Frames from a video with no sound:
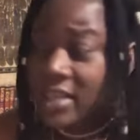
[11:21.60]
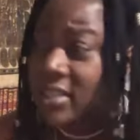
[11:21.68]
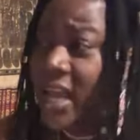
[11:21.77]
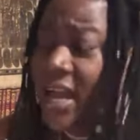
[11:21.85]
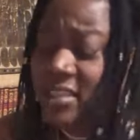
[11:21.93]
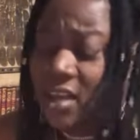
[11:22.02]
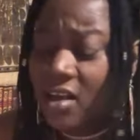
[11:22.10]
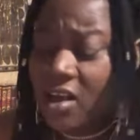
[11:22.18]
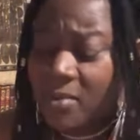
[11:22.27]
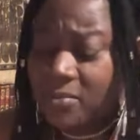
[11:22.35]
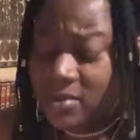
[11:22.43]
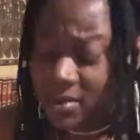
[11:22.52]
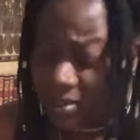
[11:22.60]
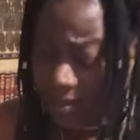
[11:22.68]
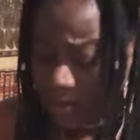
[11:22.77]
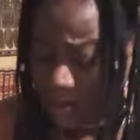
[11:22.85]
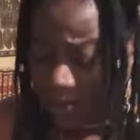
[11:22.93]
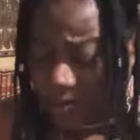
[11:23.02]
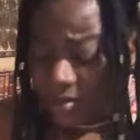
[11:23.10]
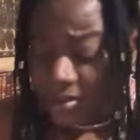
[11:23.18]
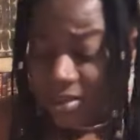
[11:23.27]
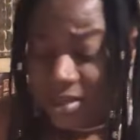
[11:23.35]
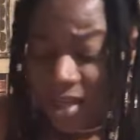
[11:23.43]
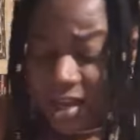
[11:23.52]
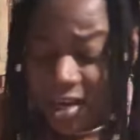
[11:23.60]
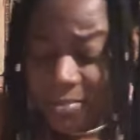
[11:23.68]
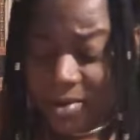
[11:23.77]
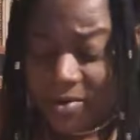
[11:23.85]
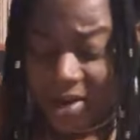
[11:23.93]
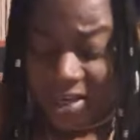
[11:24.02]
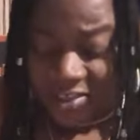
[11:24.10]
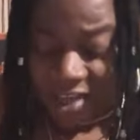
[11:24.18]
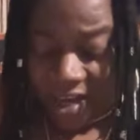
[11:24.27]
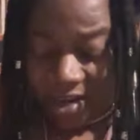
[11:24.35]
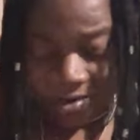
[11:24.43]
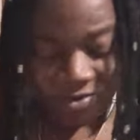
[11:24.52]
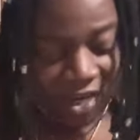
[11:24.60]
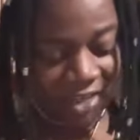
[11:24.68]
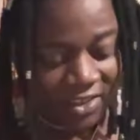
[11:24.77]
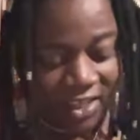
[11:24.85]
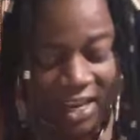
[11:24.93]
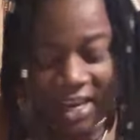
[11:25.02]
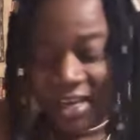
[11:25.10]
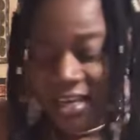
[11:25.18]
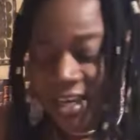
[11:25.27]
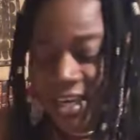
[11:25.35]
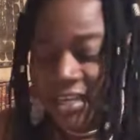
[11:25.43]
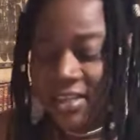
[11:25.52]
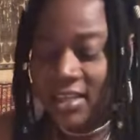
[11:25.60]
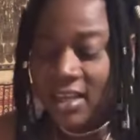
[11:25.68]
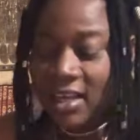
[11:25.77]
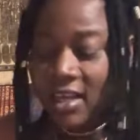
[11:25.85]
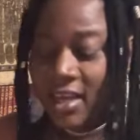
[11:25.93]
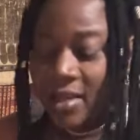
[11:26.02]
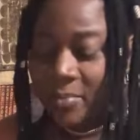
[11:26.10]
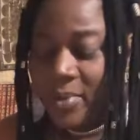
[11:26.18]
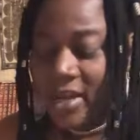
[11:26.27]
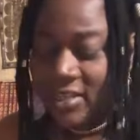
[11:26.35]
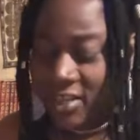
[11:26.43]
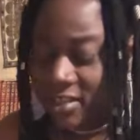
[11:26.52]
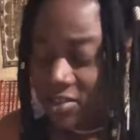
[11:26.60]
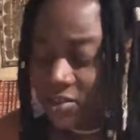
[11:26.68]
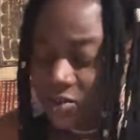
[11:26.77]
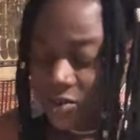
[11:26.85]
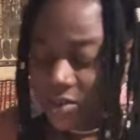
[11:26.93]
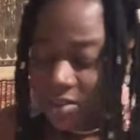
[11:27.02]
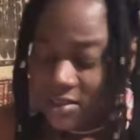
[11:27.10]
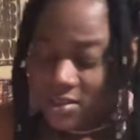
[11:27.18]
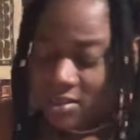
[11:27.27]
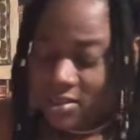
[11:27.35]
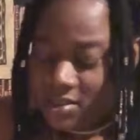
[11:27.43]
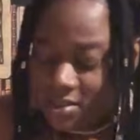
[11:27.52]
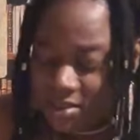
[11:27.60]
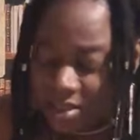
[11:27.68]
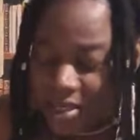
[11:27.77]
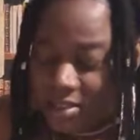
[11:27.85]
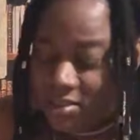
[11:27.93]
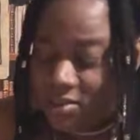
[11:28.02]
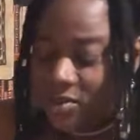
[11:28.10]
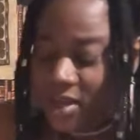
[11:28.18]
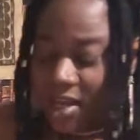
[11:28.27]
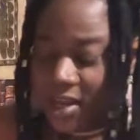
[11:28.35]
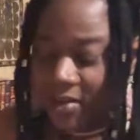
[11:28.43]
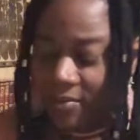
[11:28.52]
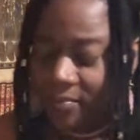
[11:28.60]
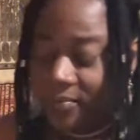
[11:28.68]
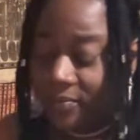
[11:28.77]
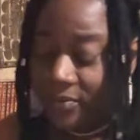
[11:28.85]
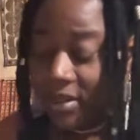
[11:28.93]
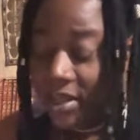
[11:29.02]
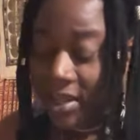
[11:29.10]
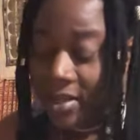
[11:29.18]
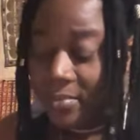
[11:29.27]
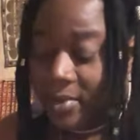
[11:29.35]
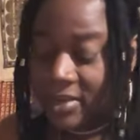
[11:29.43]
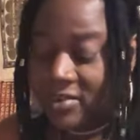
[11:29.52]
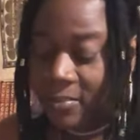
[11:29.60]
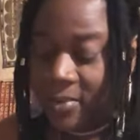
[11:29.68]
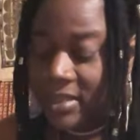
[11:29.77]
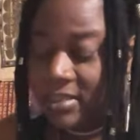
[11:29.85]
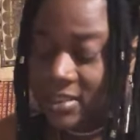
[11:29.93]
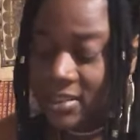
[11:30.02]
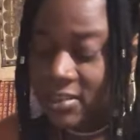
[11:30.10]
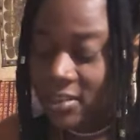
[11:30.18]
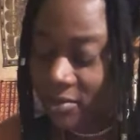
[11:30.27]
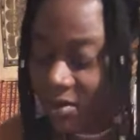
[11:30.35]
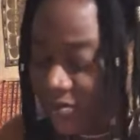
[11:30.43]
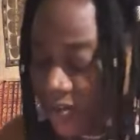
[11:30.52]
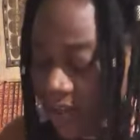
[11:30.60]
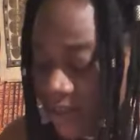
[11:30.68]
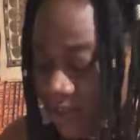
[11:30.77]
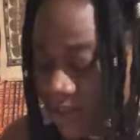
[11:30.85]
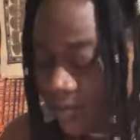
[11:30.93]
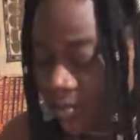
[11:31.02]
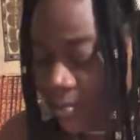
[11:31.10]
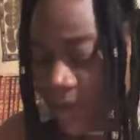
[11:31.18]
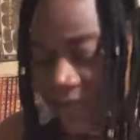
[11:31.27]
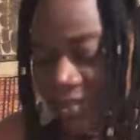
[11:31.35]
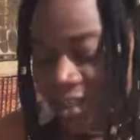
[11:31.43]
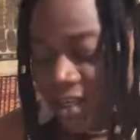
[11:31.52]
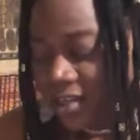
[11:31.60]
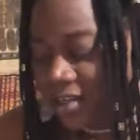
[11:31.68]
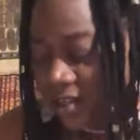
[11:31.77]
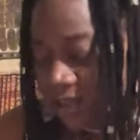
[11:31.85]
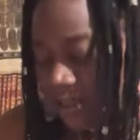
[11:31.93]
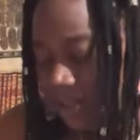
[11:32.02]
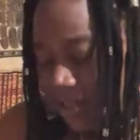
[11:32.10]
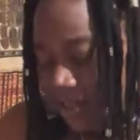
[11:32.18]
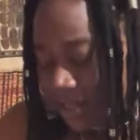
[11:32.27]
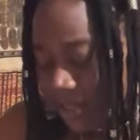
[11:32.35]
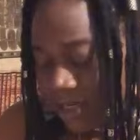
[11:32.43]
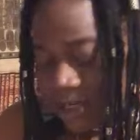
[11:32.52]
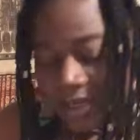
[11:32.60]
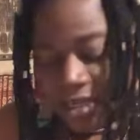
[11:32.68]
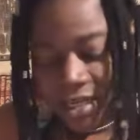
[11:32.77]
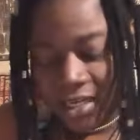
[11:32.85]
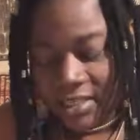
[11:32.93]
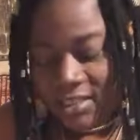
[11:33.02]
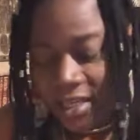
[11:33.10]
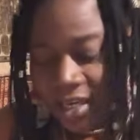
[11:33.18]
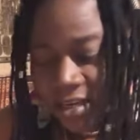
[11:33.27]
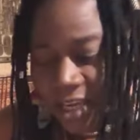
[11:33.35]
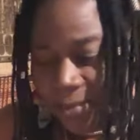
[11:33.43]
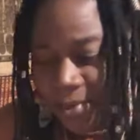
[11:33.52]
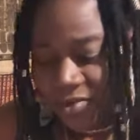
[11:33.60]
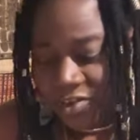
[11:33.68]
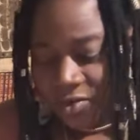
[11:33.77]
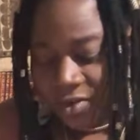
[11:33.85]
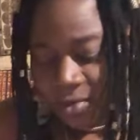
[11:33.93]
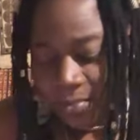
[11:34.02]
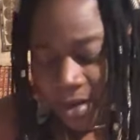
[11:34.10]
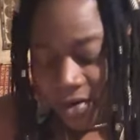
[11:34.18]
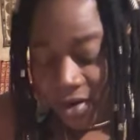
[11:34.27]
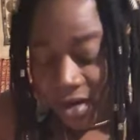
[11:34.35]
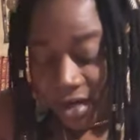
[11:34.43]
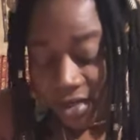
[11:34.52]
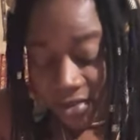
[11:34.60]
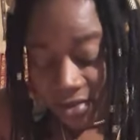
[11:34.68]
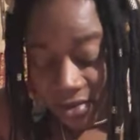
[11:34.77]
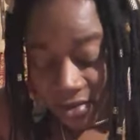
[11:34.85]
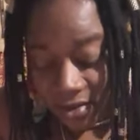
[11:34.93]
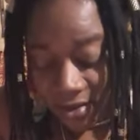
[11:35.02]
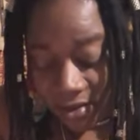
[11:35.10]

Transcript: Knight of Cups. Yeah, liberation, tragic ending. Page of Swords, not today. Page of Pentacles in reverse. Passion, insane chemistry, the paradise.